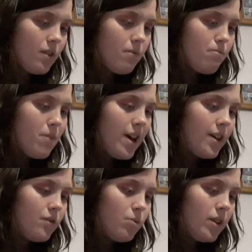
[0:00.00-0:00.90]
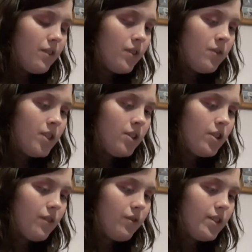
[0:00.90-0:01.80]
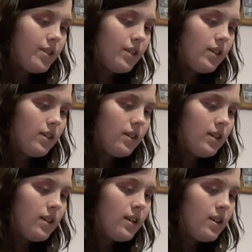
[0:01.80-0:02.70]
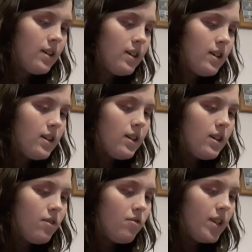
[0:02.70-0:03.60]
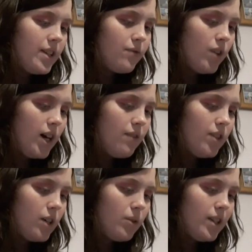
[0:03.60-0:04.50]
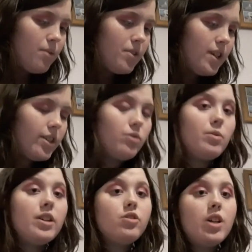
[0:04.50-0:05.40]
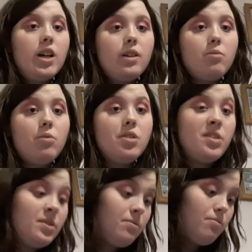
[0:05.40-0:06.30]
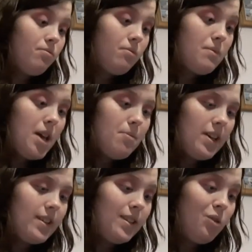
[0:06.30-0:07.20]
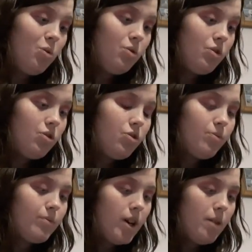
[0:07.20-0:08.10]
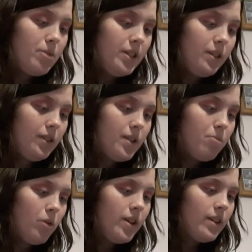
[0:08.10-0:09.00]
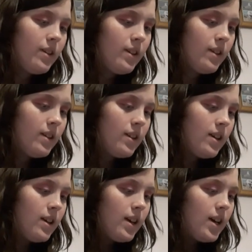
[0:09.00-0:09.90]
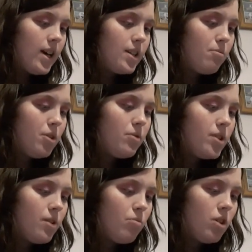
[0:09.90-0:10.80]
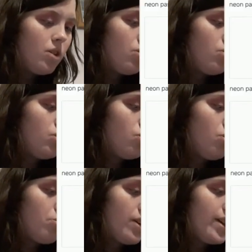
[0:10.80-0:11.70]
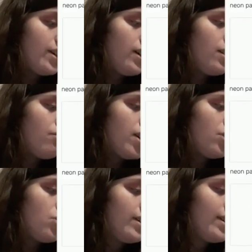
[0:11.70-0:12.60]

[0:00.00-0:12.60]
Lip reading: May of 2015, Jeffery Star released 5 liquid lipsticks, which was their biggest launch up until this point. Had a blue tone one called Jawbreaker, a red shade,